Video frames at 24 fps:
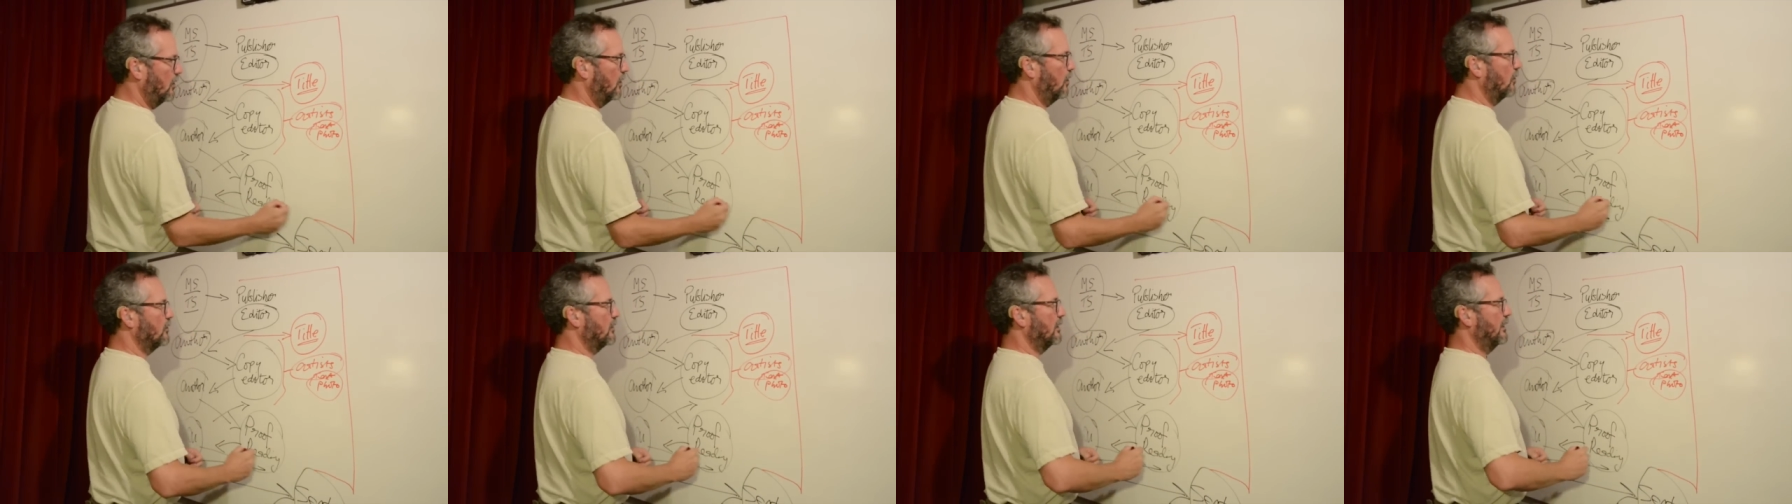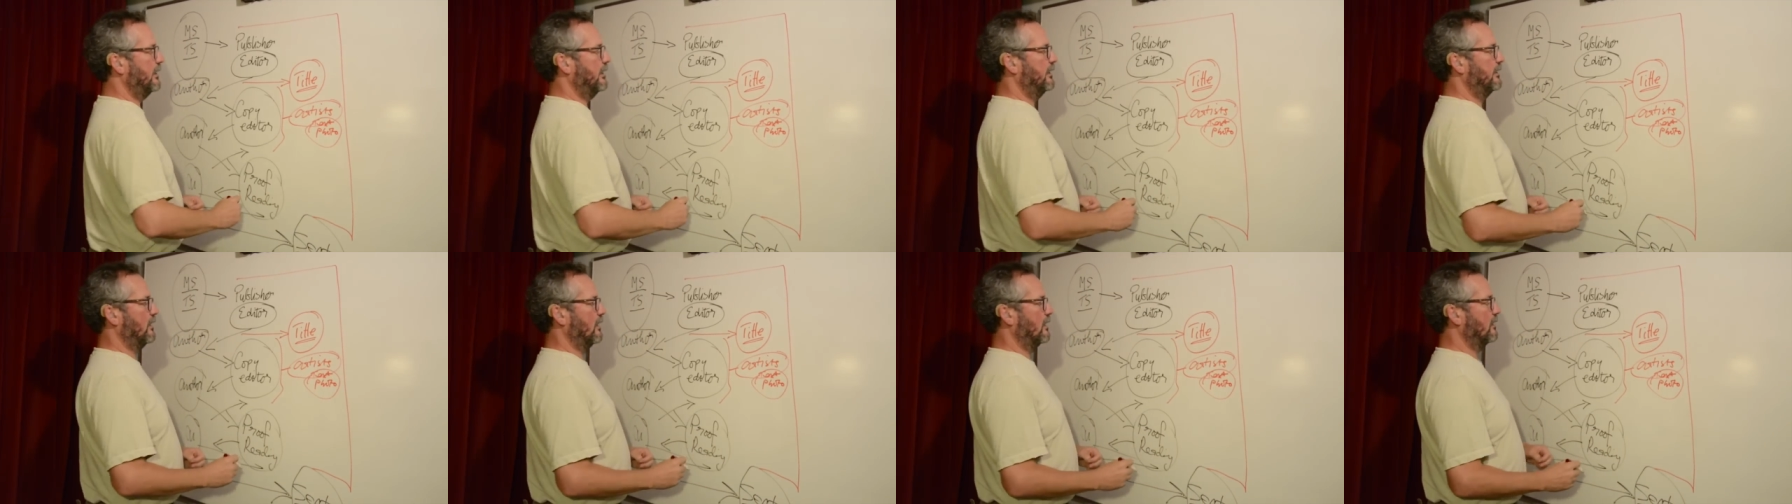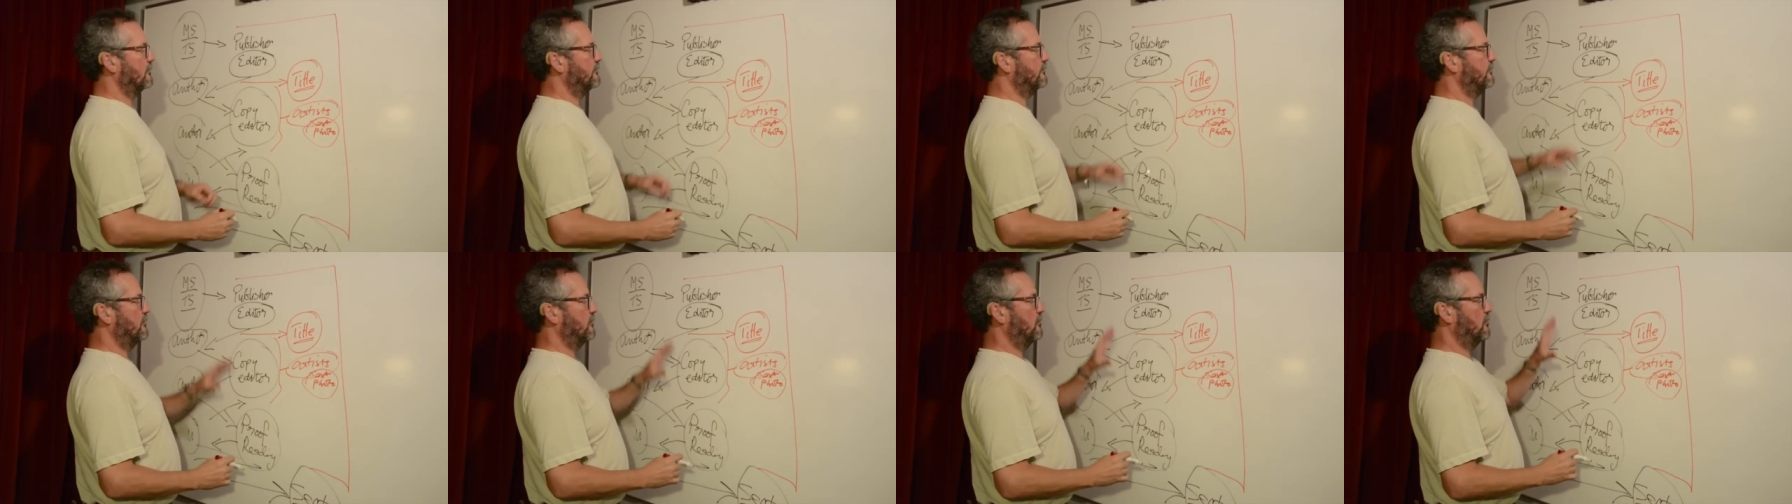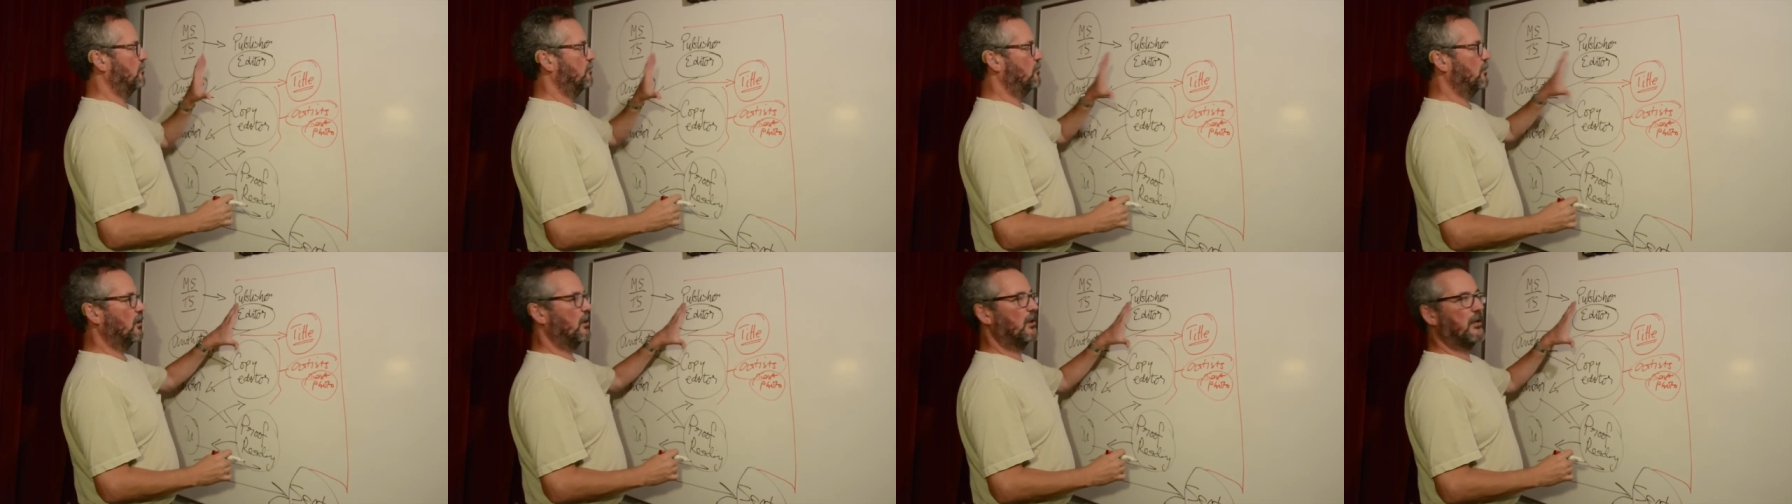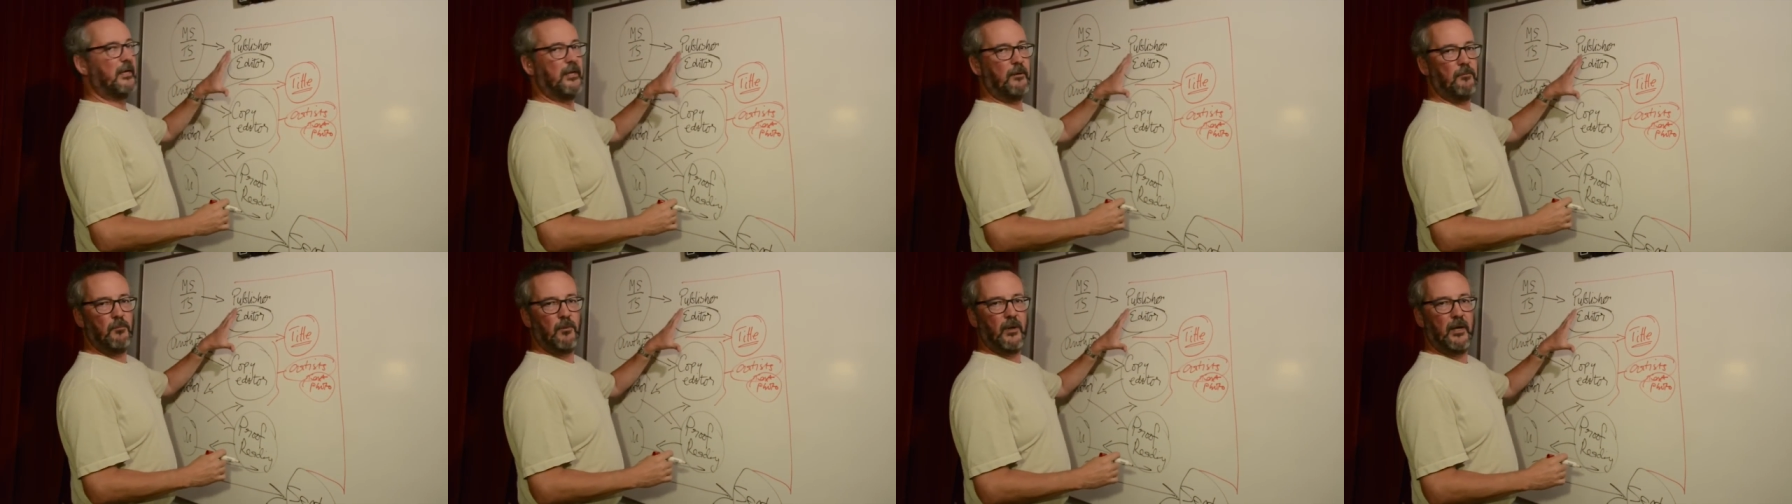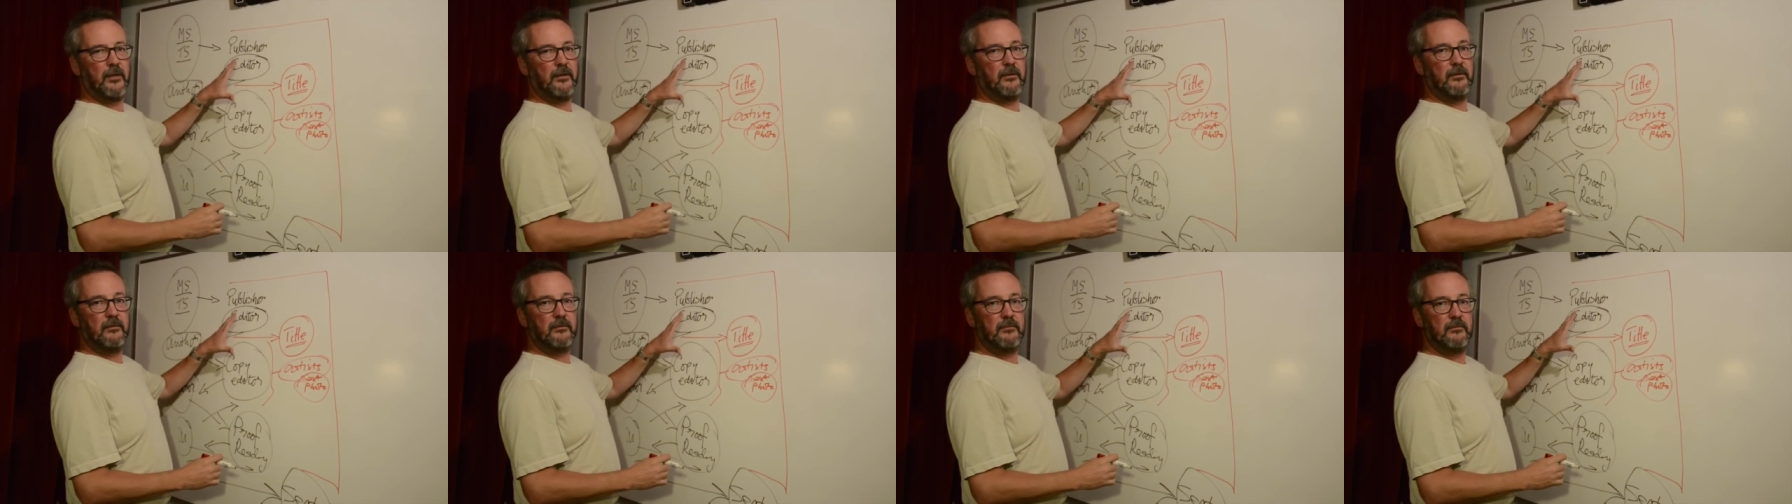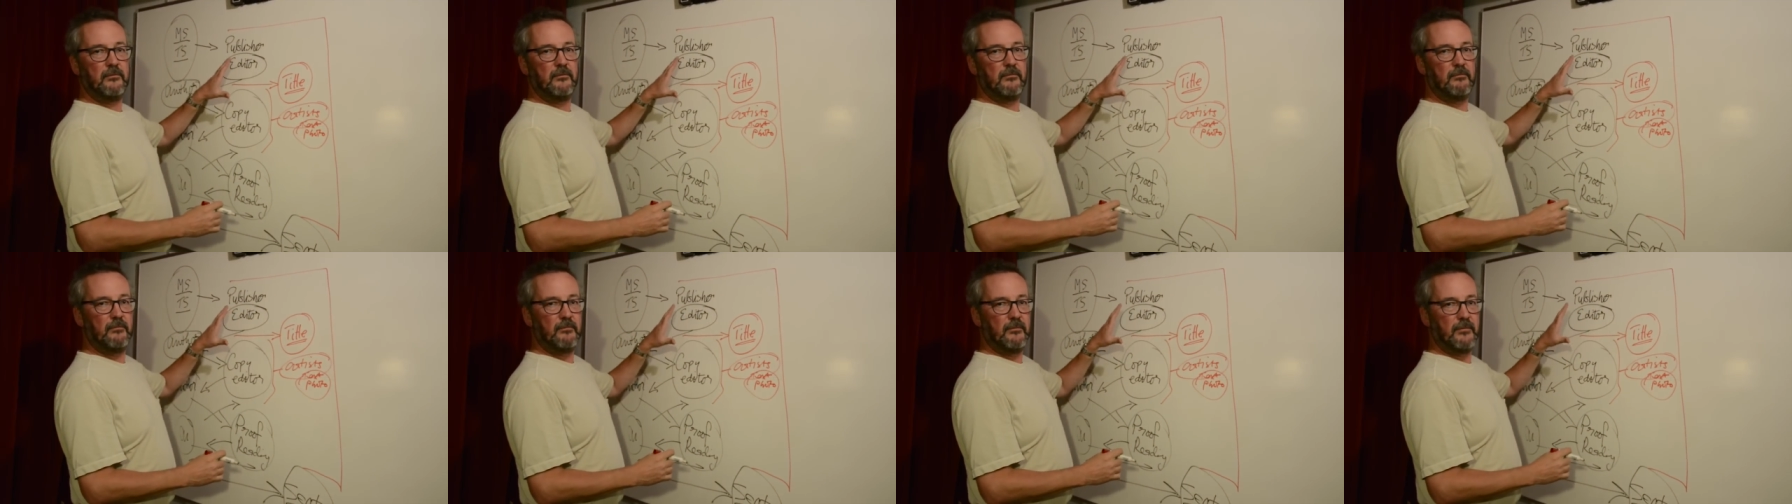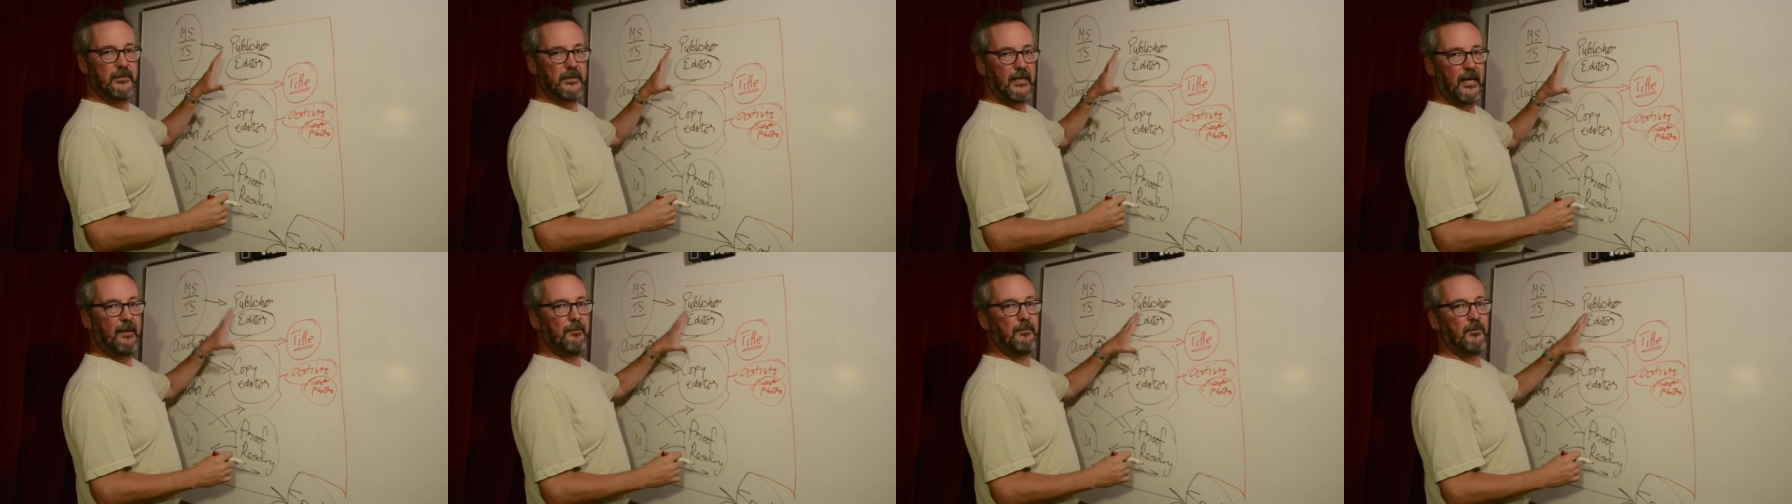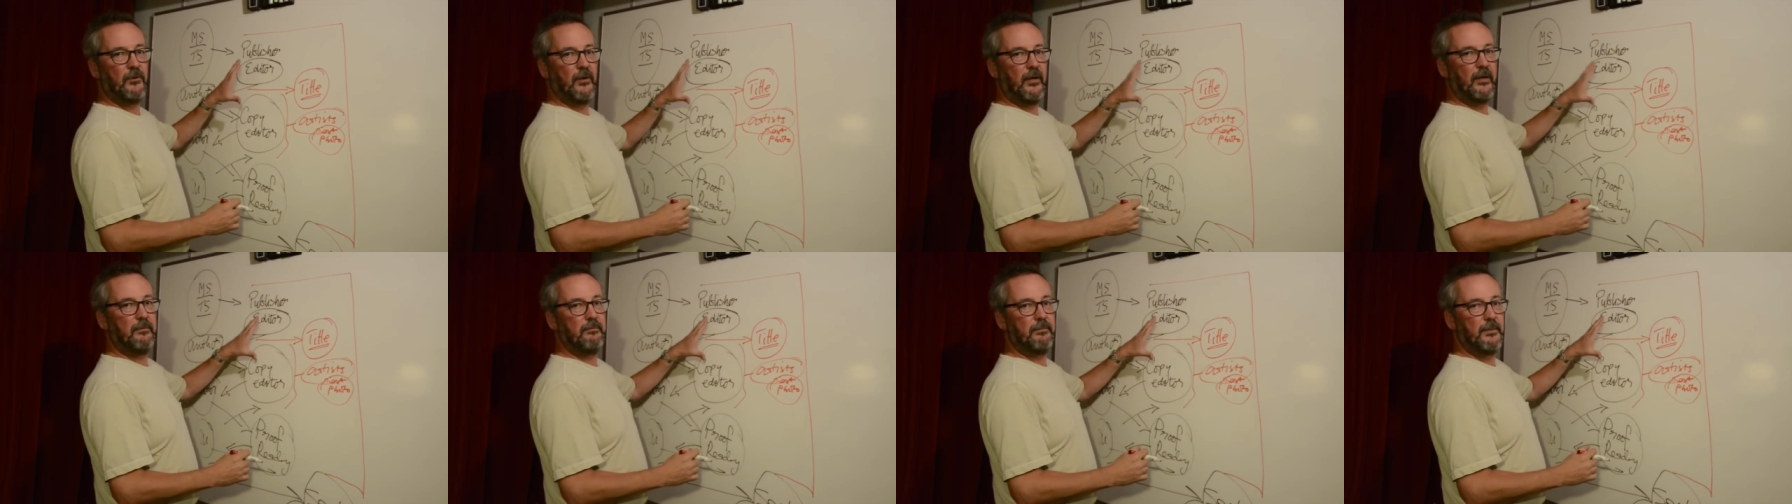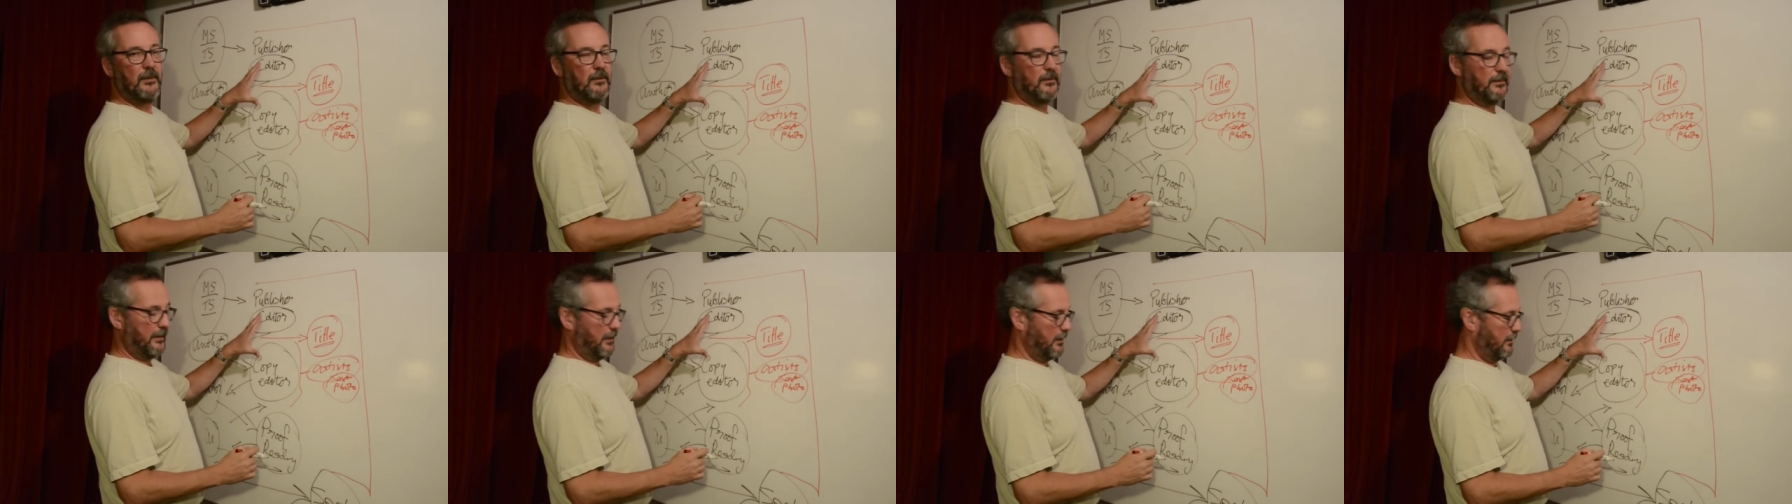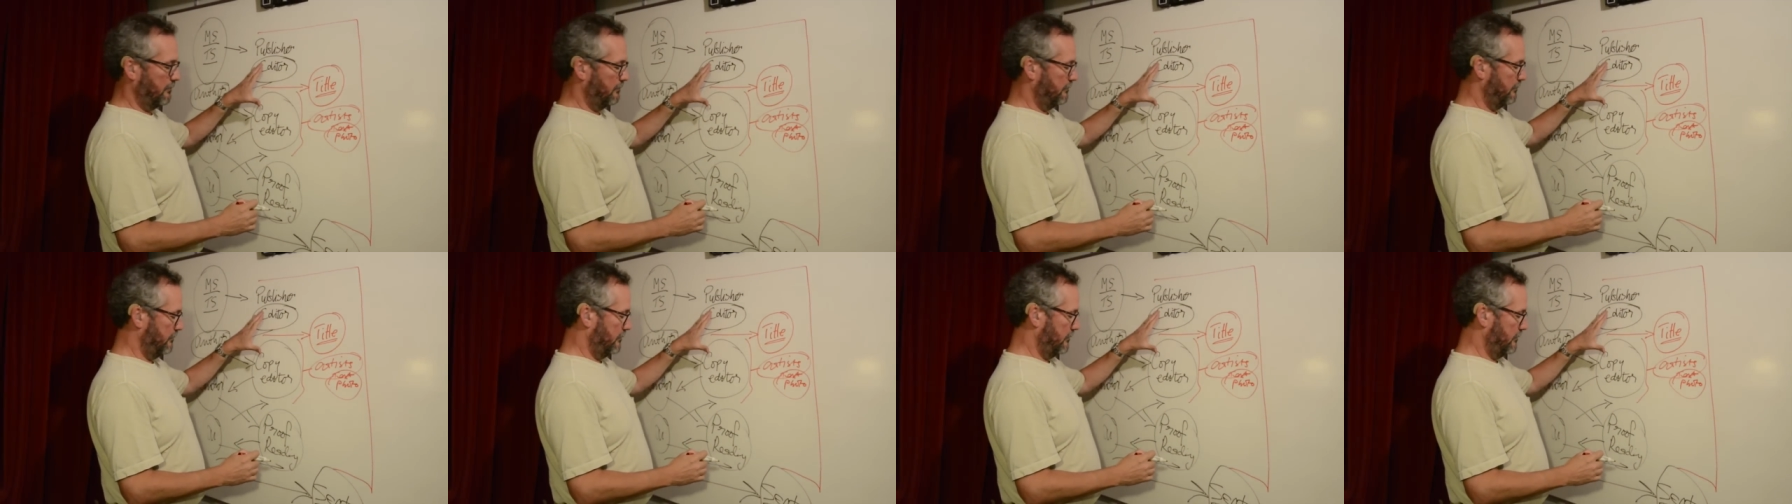oddly enough, work in one damn great building.